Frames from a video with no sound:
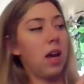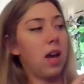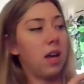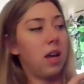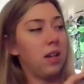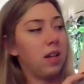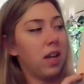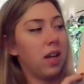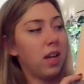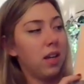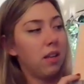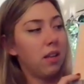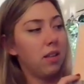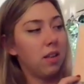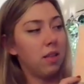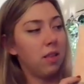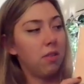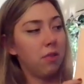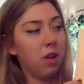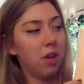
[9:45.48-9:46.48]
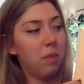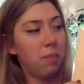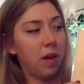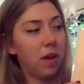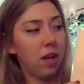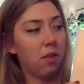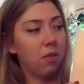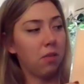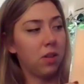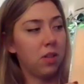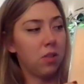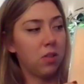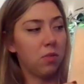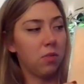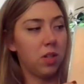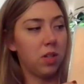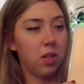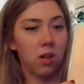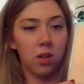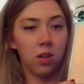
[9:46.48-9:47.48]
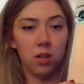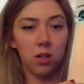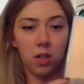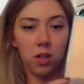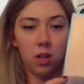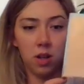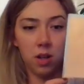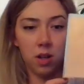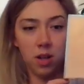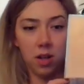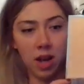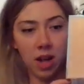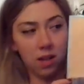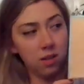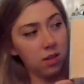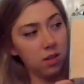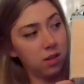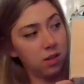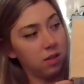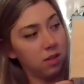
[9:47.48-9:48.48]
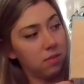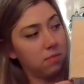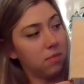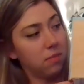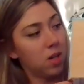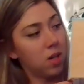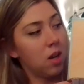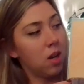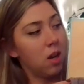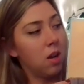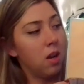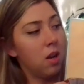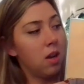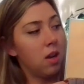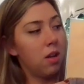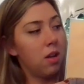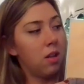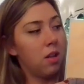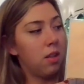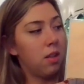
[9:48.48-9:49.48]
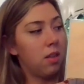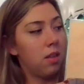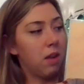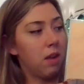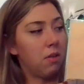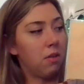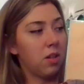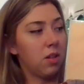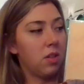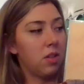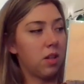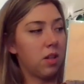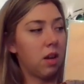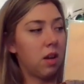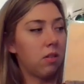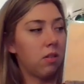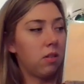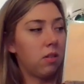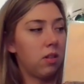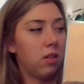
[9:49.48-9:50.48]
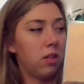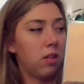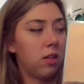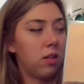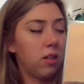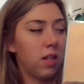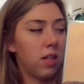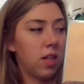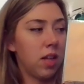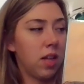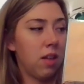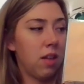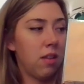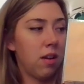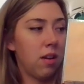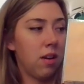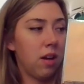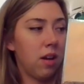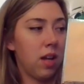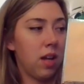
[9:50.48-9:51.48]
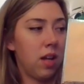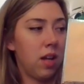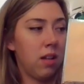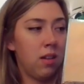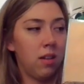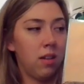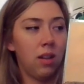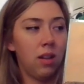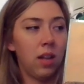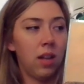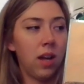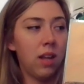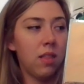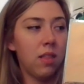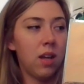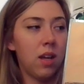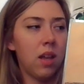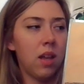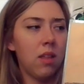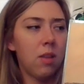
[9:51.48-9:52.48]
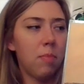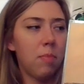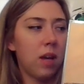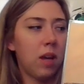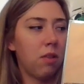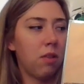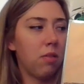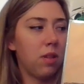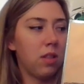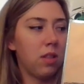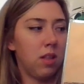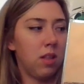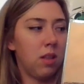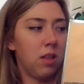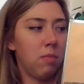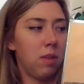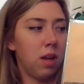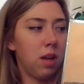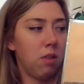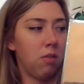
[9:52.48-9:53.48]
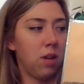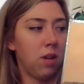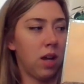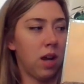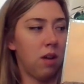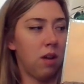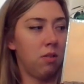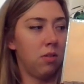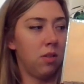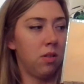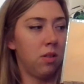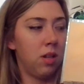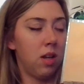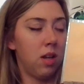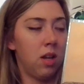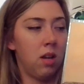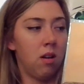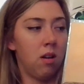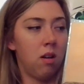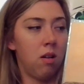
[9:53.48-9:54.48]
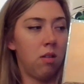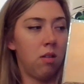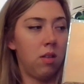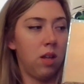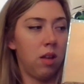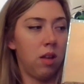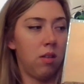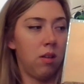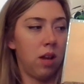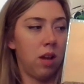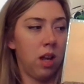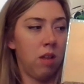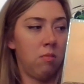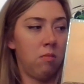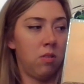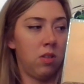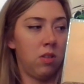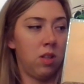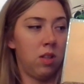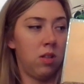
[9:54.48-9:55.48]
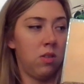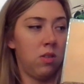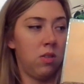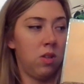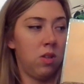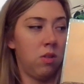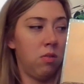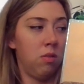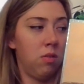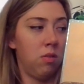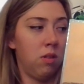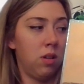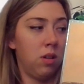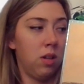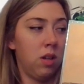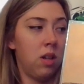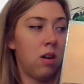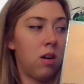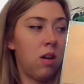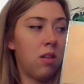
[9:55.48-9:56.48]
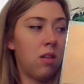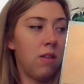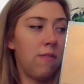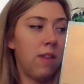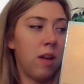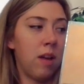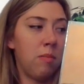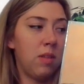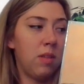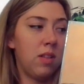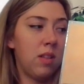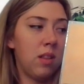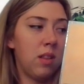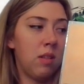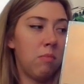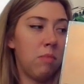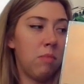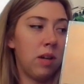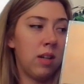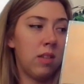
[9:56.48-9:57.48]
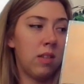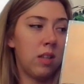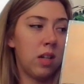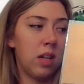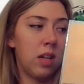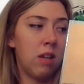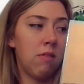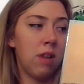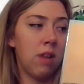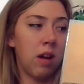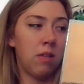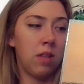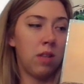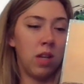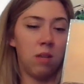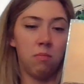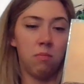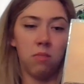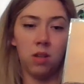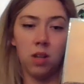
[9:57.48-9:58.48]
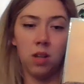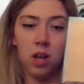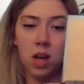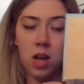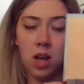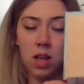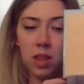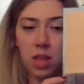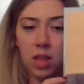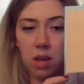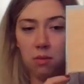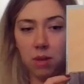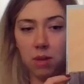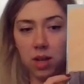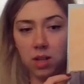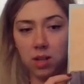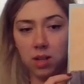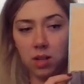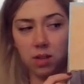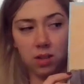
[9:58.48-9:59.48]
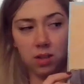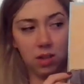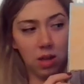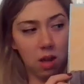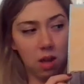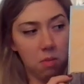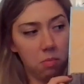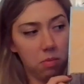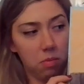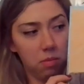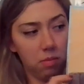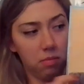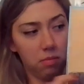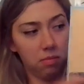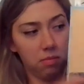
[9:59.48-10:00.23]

At night, the three penguins returned to their nest. They were snuggled together and like the other penguins in the penguin house and all the other animals in the zoo and all the families in the big city around them, they went to sleep.